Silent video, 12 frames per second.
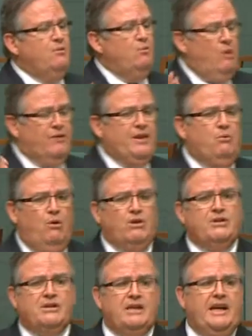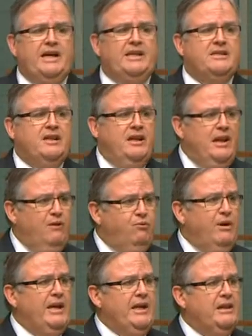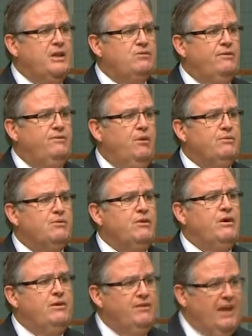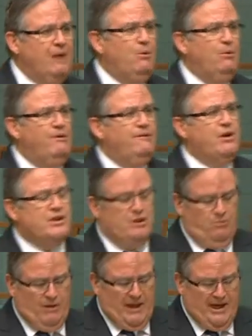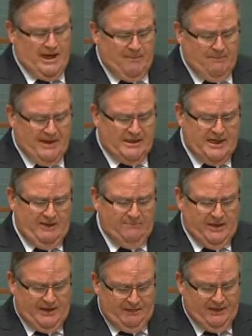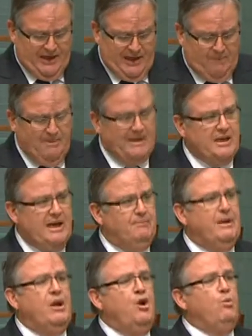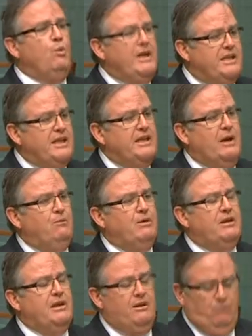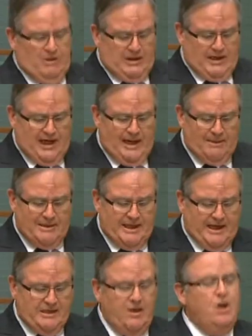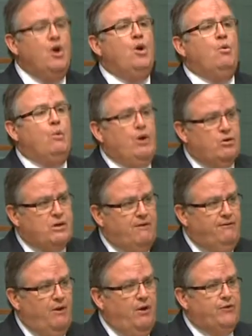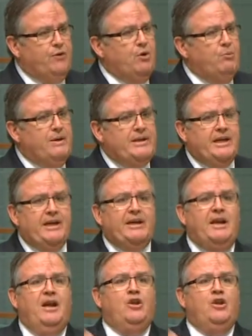What they want to say is, if we get these reforms through, they will reverse them when they come back to government, if they come back to government. We said that with the carbon tax. We also followed through and we did it.